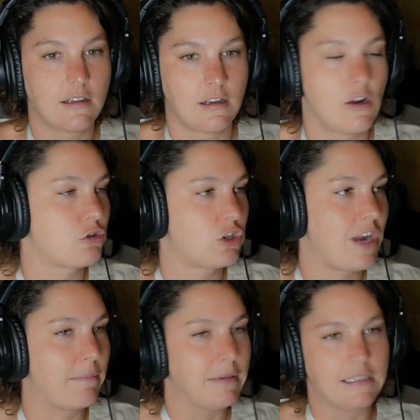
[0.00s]
Notion
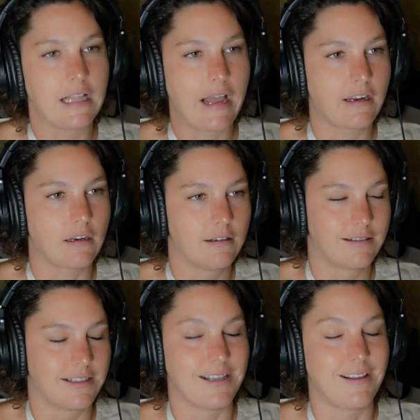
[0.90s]
app is lacking,
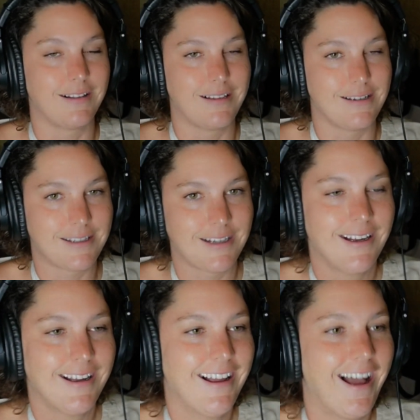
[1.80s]
to say the least.
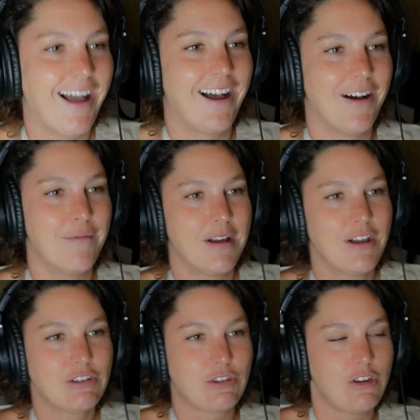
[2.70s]

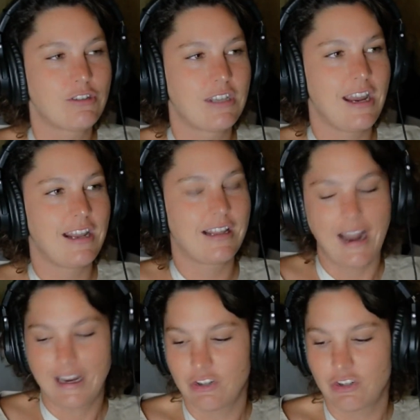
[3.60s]
So you're saying that
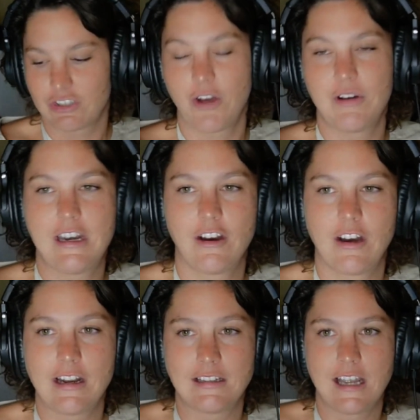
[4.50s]
I can just go in here
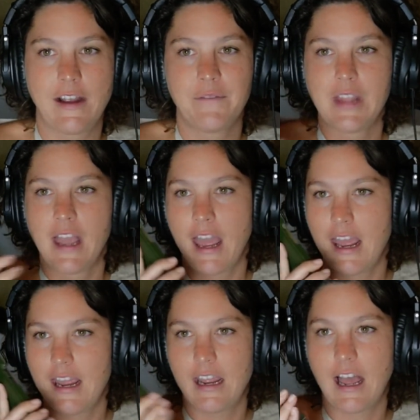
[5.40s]
and say,
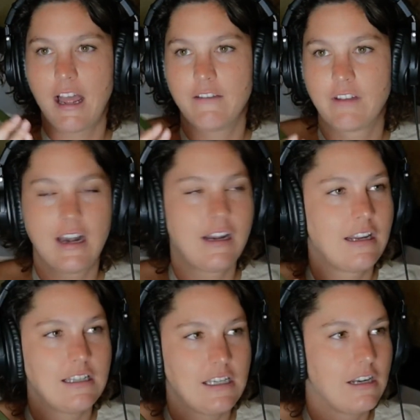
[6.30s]
hey, I've got an
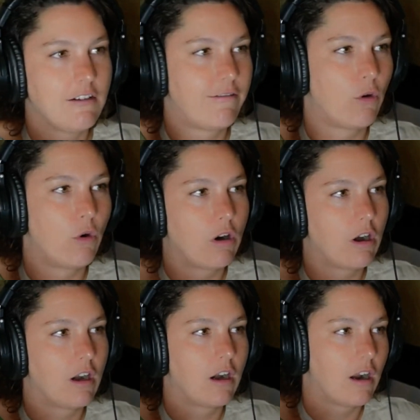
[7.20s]
idea
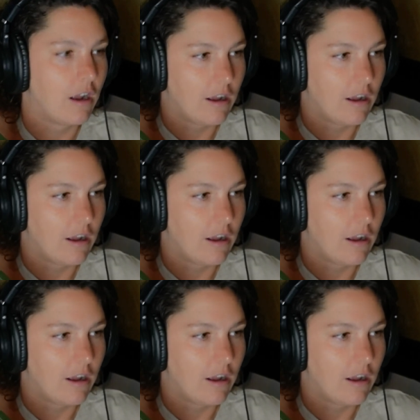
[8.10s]
for